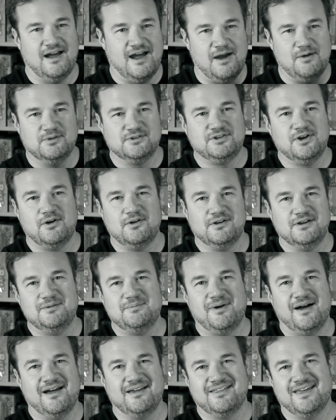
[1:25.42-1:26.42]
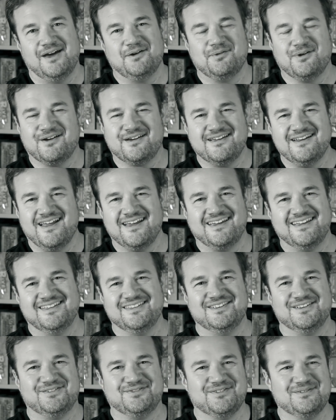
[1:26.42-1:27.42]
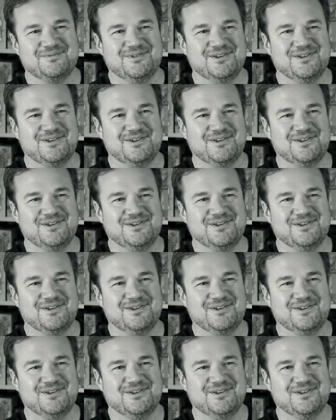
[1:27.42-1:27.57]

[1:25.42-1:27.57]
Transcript: I would totally buy that. Where can I get this from